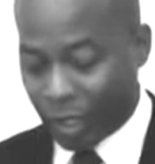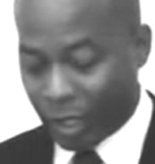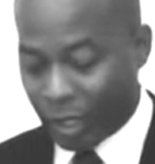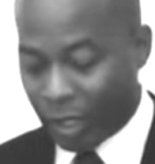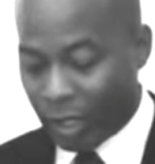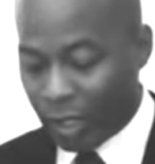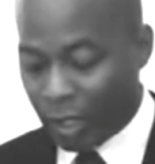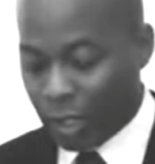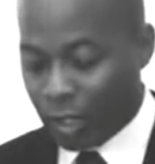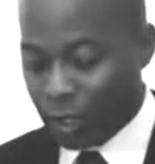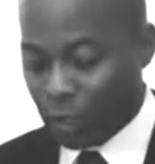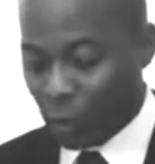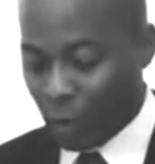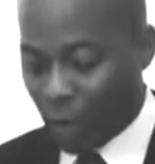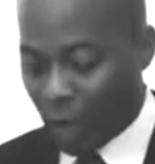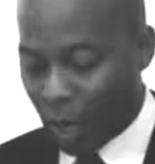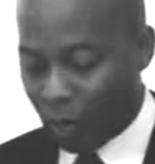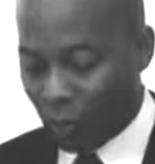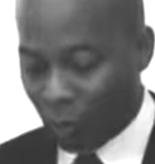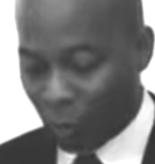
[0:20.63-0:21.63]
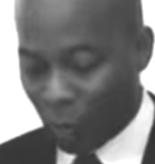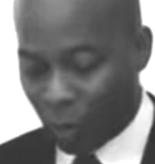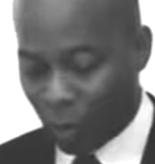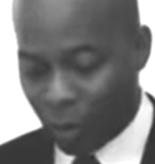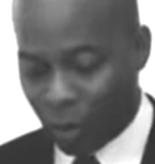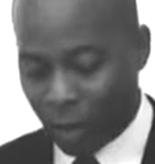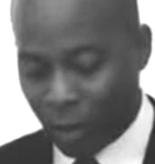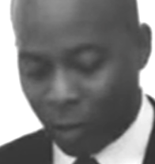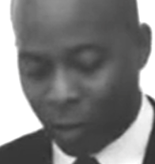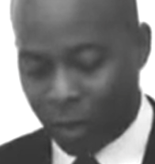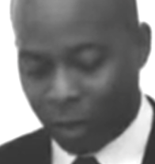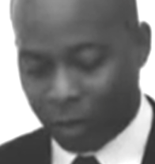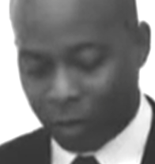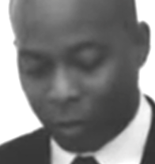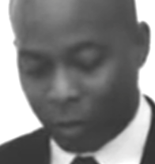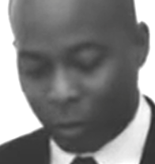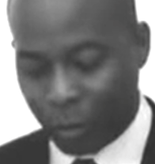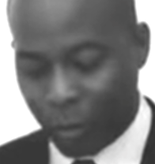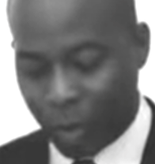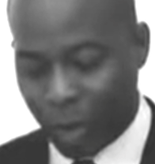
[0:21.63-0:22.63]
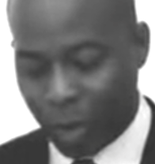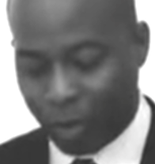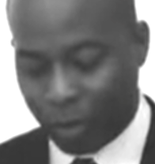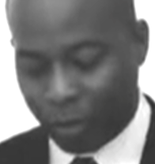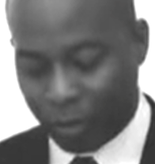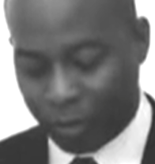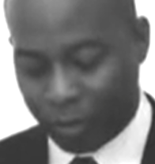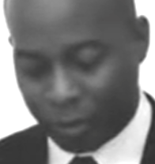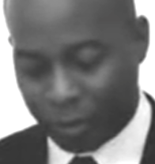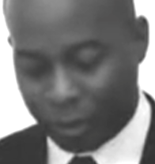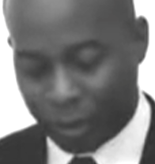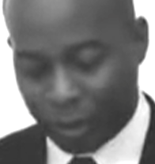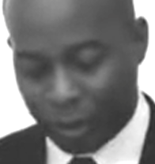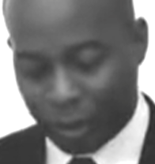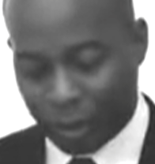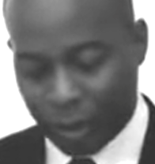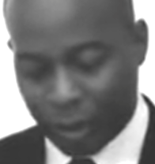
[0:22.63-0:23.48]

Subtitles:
He and his wife Lori are ministry partners.